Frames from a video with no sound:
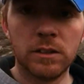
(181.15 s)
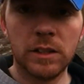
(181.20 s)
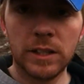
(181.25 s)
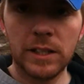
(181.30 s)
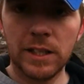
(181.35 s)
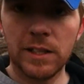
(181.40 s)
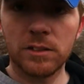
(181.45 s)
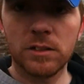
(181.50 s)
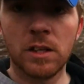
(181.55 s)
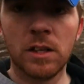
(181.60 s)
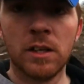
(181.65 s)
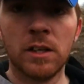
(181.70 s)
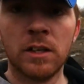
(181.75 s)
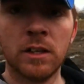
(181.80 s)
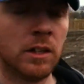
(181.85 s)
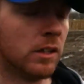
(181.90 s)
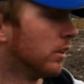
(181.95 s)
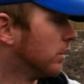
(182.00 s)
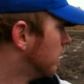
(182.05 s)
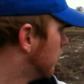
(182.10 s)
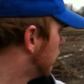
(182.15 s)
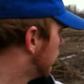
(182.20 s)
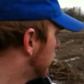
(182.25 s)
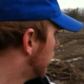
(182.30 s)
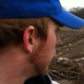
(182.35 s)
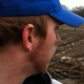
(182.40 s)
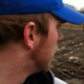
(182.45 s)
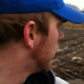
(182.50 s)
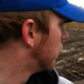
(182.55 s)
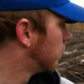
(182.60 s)
Right, that's
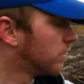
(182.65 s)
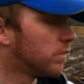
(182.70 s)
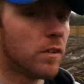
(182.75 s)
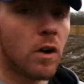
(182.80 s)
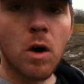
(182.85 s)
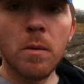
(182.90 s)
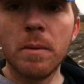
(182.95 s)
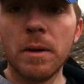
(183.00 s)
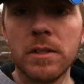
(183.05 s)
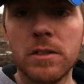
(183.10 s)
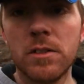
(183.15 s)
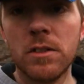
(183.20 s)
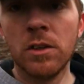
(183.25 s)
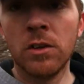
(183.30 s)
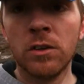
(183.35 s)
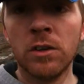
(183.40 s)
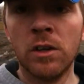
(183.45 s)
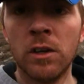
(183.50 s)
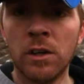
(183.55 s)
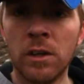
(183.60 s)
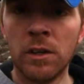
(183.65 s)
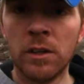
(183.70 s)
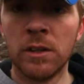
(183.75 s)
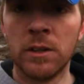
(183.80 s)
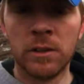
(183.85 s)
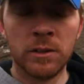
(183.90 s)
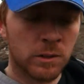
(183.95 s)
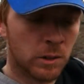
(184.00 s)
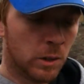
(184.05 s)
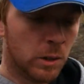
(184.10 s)
4 beds done.
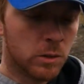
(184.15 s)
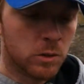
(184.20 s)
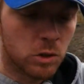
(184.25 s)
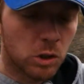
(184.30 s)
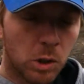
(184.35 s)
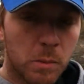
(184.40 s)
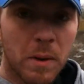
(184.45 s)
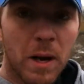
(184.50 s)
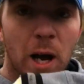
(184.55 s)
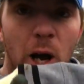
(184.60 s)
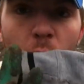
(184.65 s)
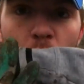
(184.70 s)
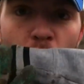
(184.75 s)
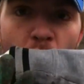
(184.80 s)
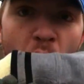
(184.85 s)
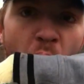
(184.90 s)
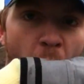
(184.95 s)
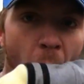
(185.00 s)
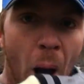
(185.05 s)
It took about